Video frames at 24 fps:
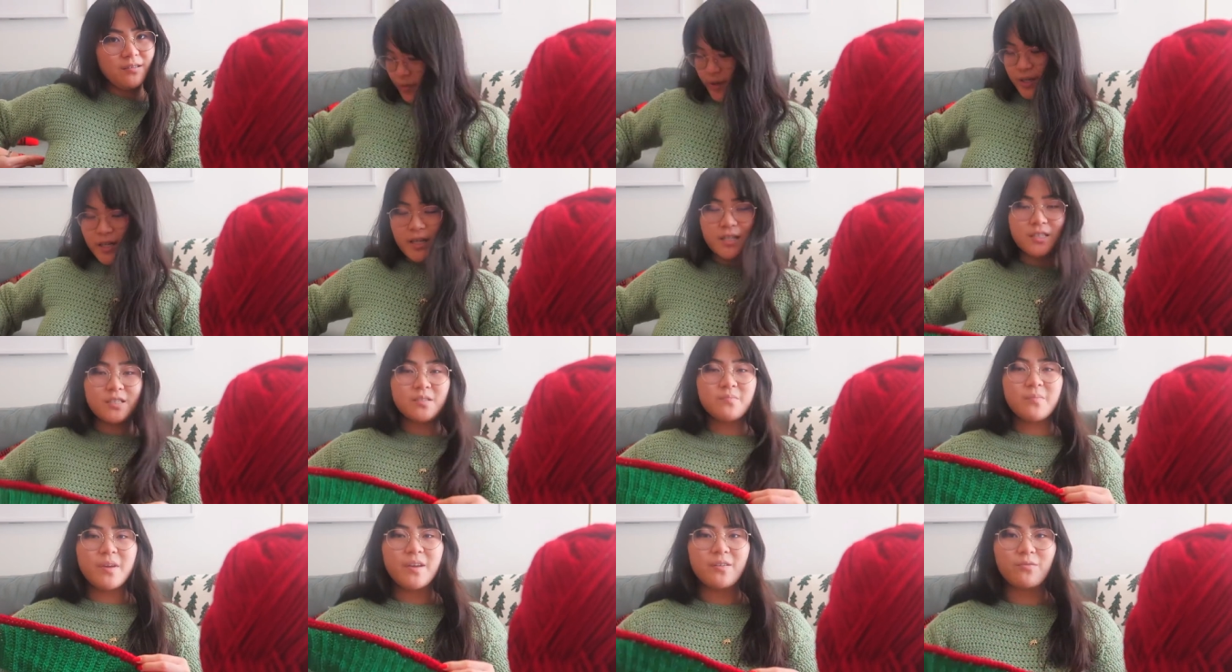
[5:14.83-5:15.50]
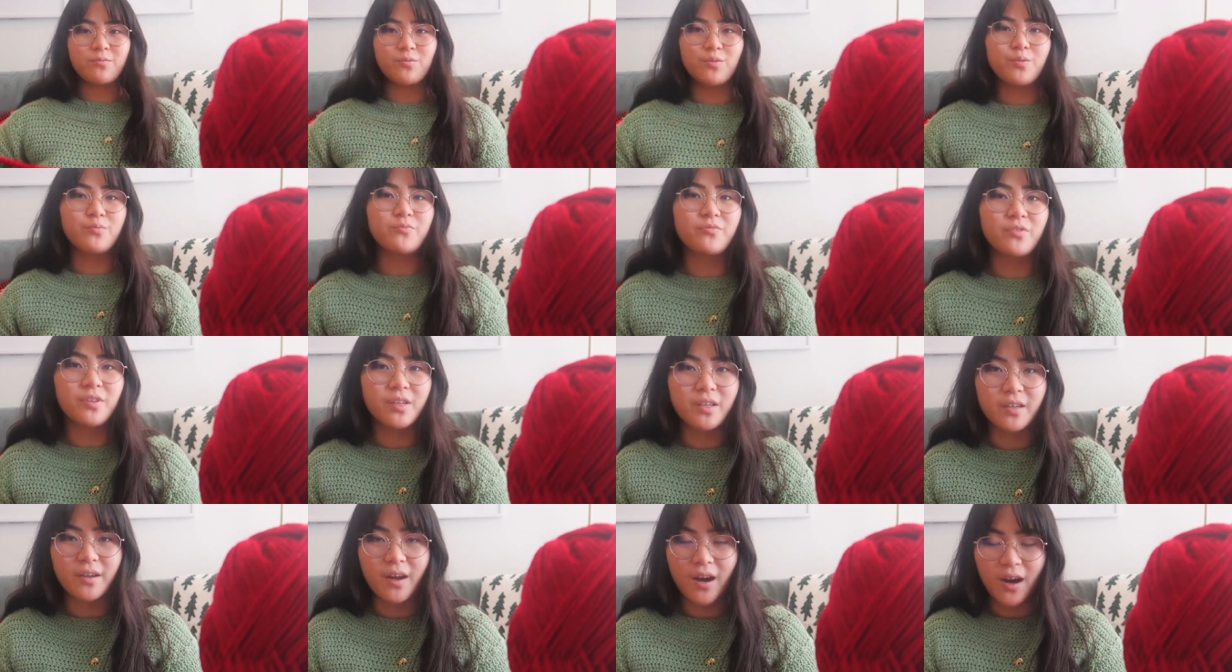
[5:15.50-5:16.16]
We need to make room for
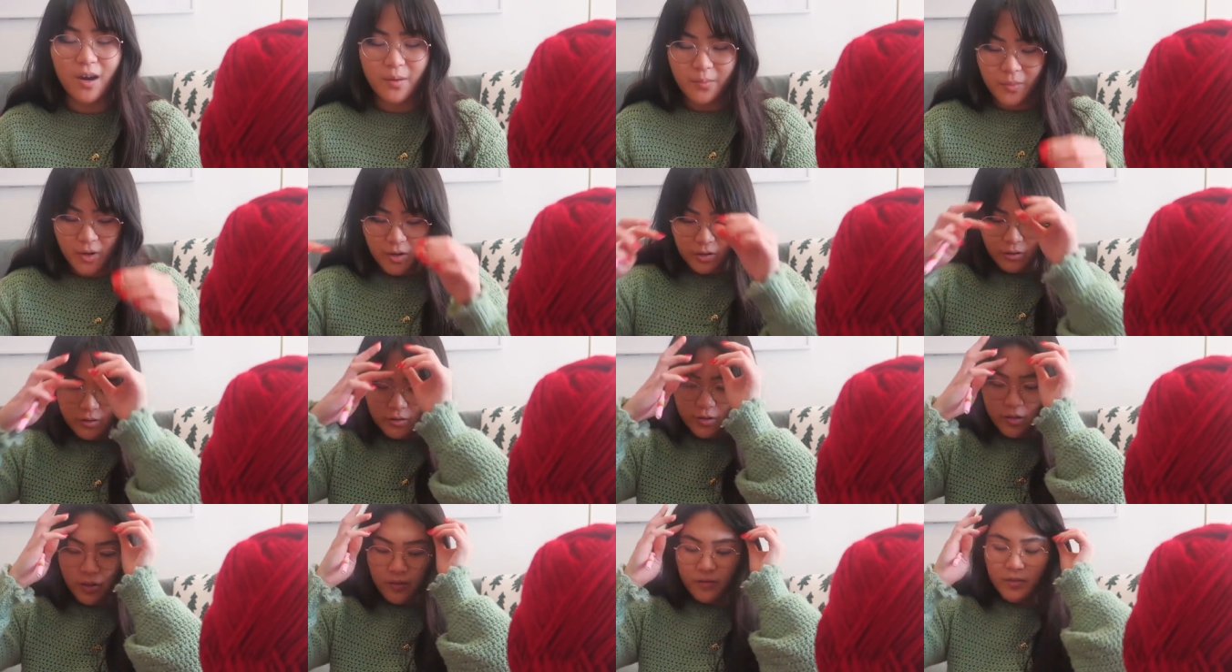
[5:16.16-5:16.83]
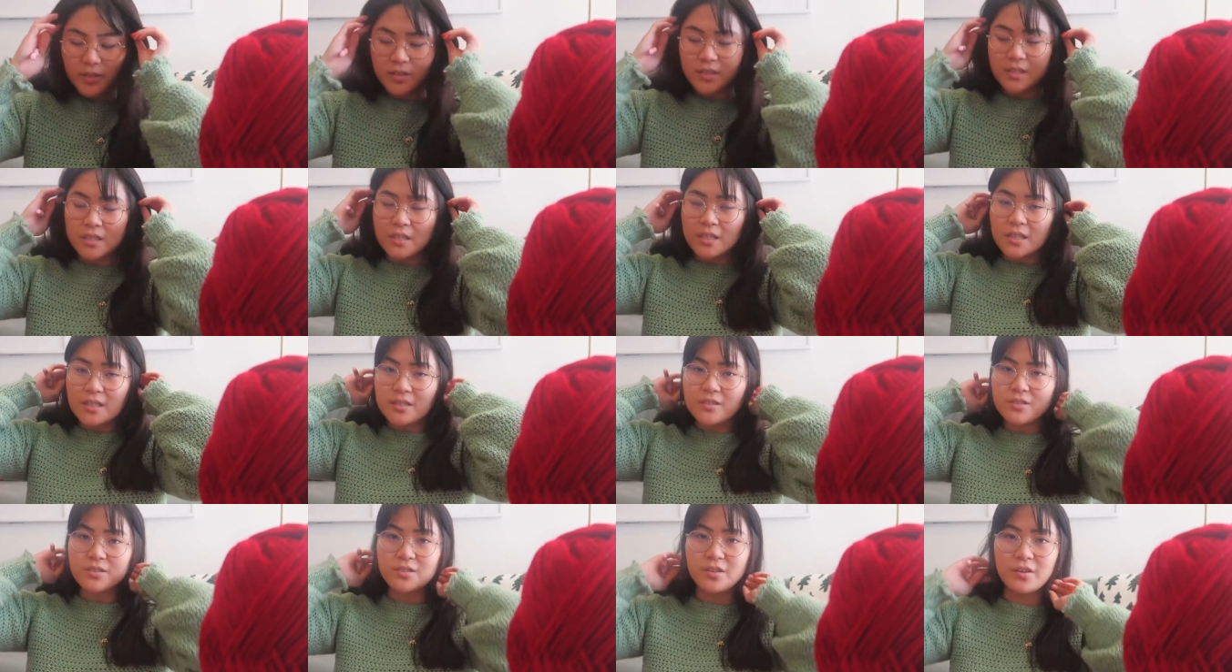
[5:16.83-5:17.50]
the armholes
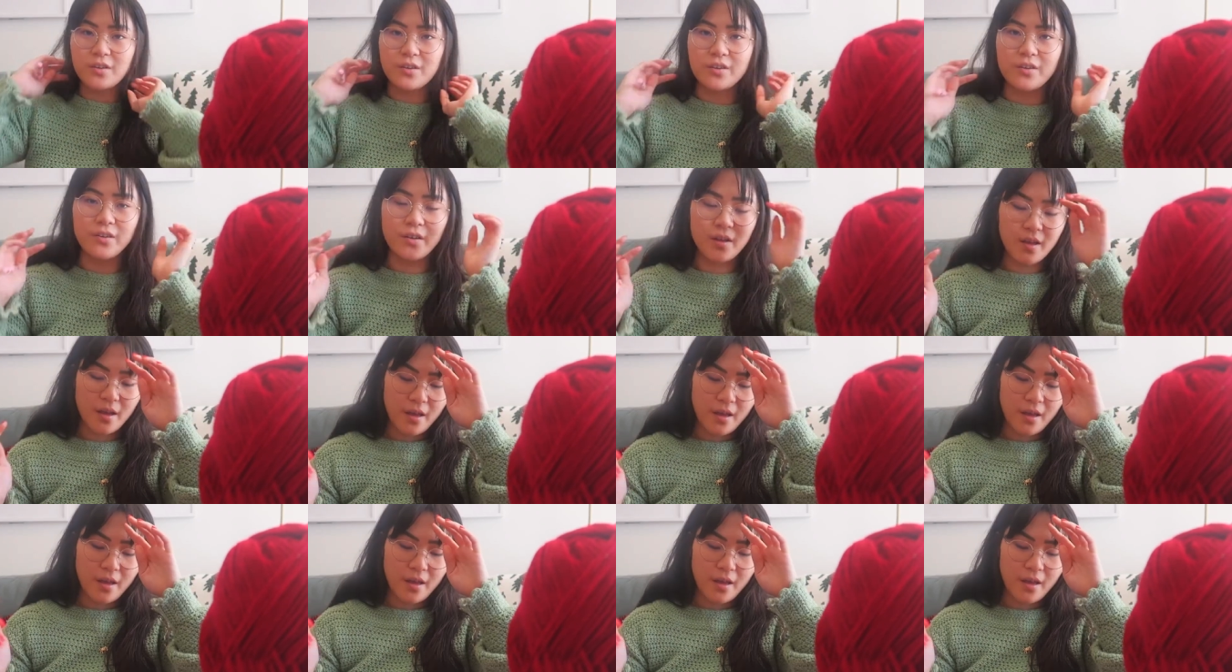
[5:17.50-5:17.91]
obviously, so